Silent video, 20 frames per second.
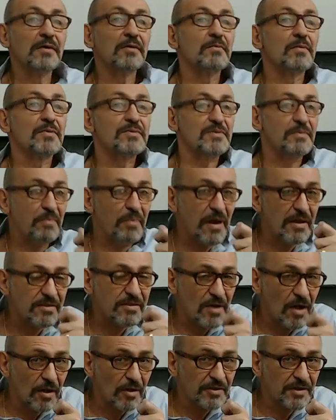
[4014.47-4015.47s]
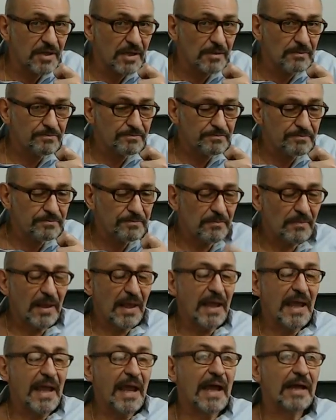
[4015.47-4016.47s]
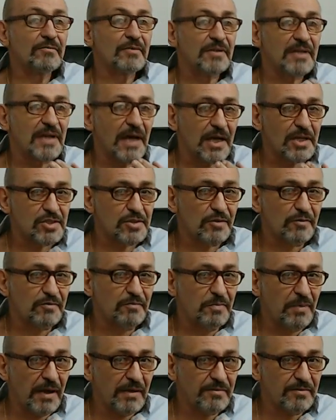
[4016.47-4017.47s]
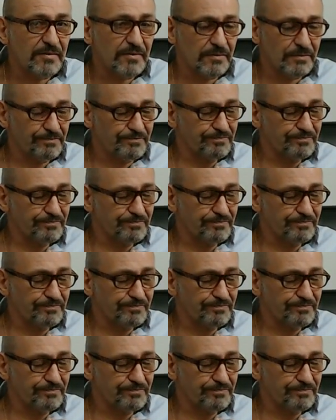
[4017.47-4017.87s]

was a breath holding and reduction of breath.